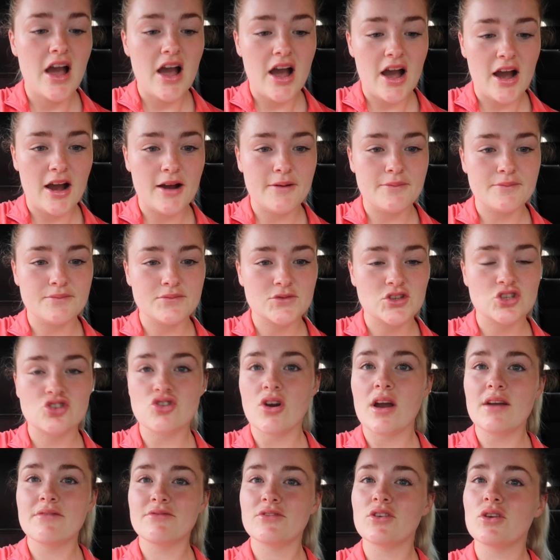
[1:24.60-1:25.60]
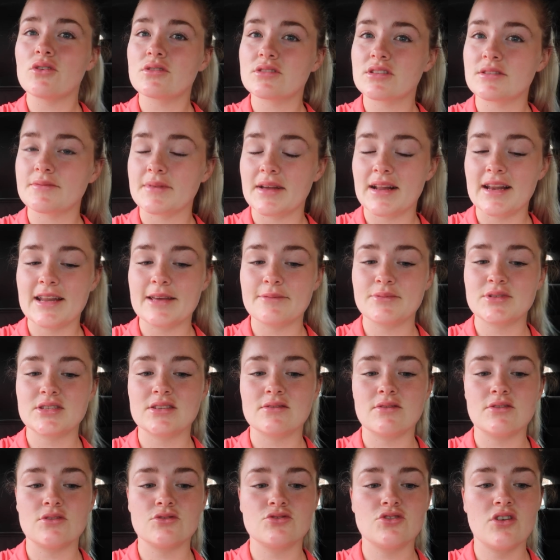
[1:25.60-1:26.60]
to try and vlog some clips,
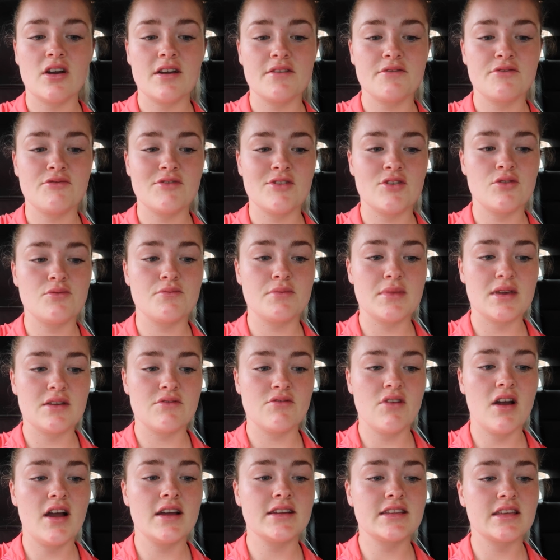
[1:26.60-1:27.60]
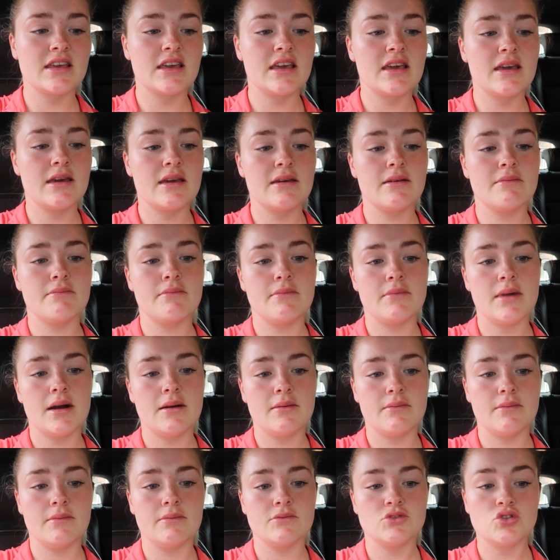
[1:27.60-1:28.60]
so I'll try and film me riding it,
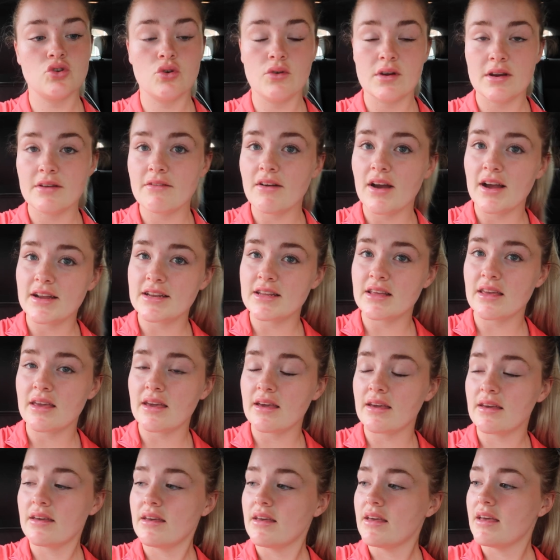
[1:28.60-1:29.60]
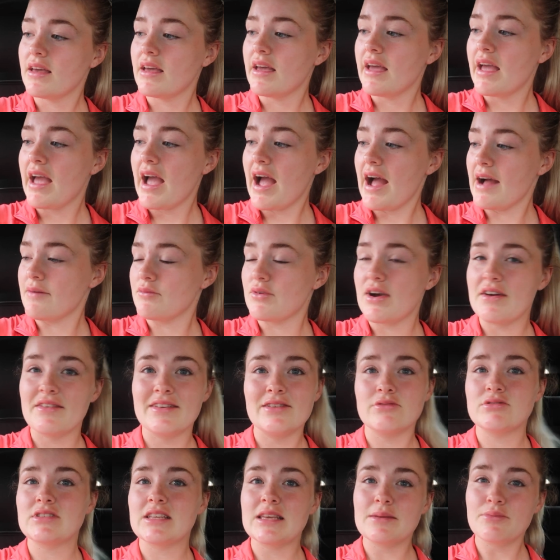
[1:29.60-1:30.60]
mum Toya riding it, and we'll have
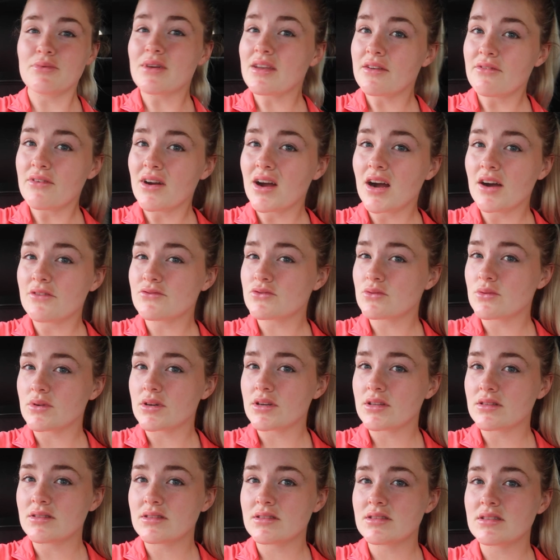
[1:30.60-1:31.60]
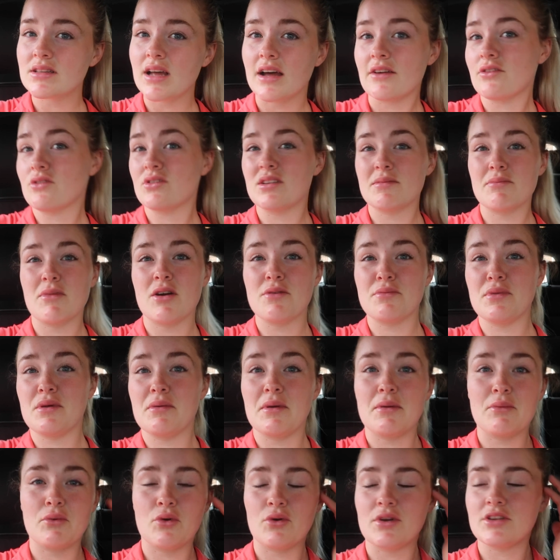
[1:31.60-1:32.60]
a little debrief afterwards. I thought it might be a
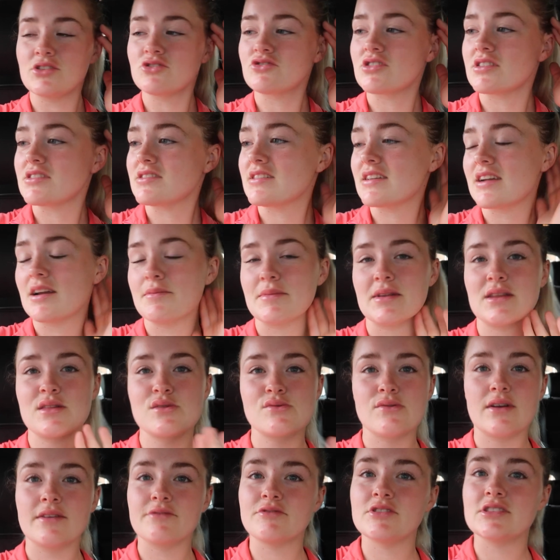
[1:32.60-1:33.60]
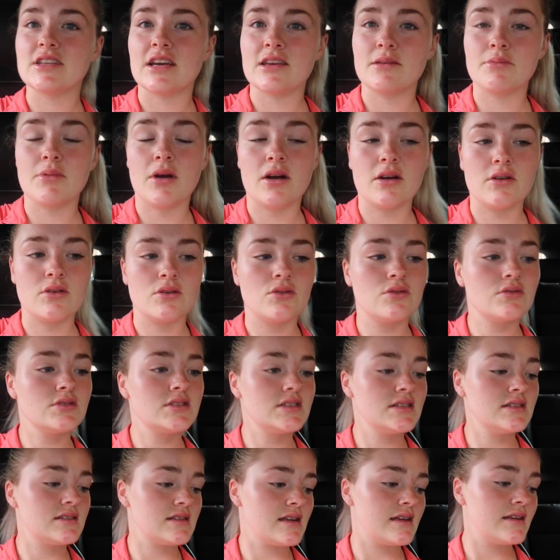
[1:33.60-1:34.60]
bit more interesting. I mean, it's not every day you buy a
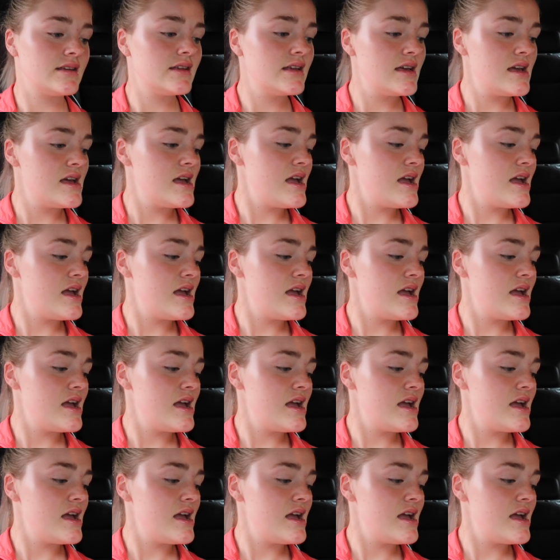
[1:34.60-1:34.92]
horse, is it?